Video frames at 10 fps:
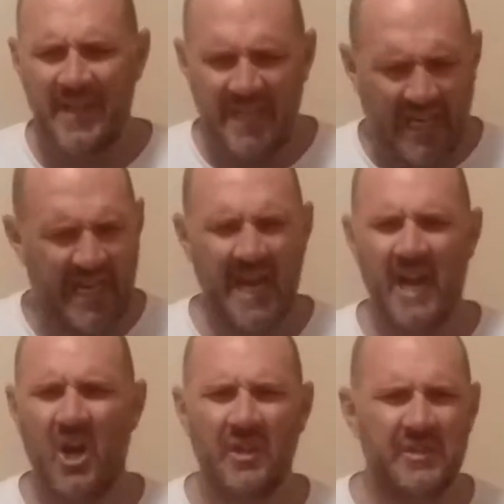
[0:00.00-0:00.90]
you got
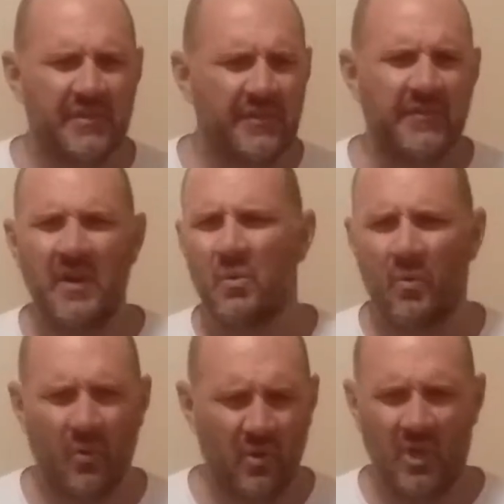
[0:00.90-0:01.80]
all this
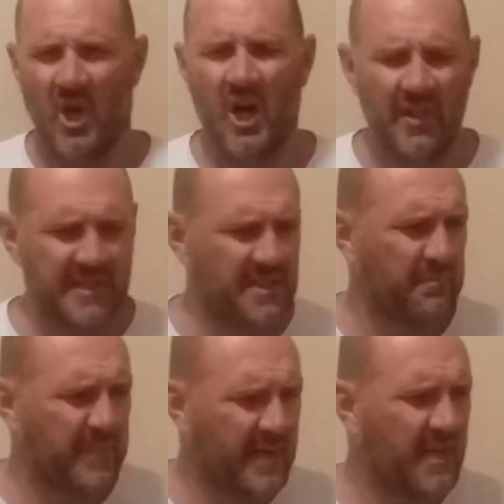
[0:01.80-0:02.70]
federal law that's
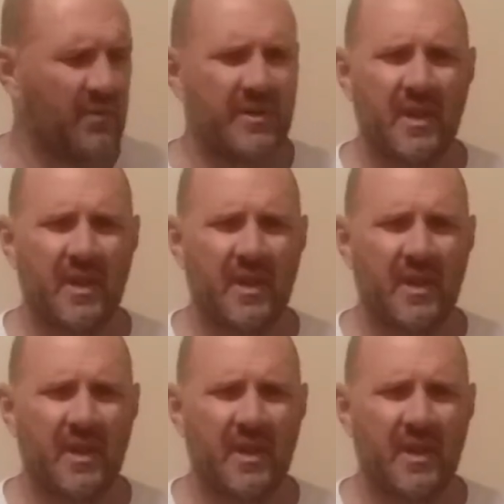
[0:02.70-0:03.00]
competing with